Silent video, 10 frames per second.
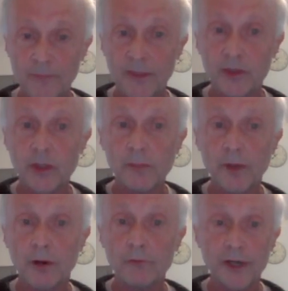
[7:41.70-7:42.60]
Some
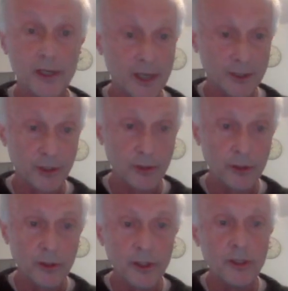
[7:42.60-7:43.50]
are very classical
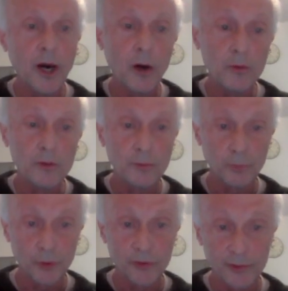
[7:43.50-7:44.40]
in out
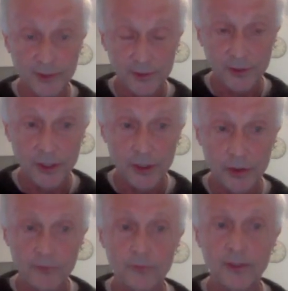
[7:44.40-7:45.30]
pointer
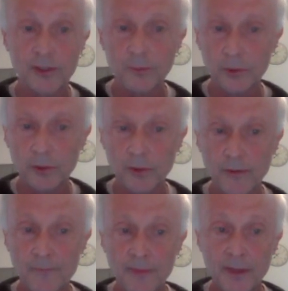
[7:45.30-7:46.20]
destinations, for example,
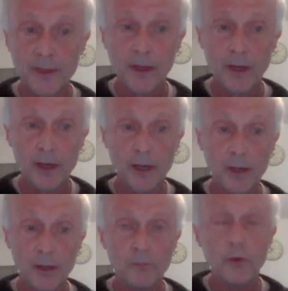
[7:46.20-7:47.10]

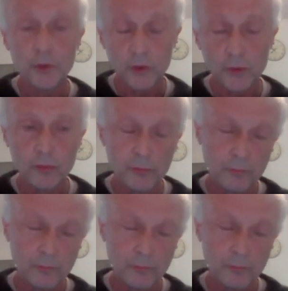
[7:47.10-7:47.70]
points to.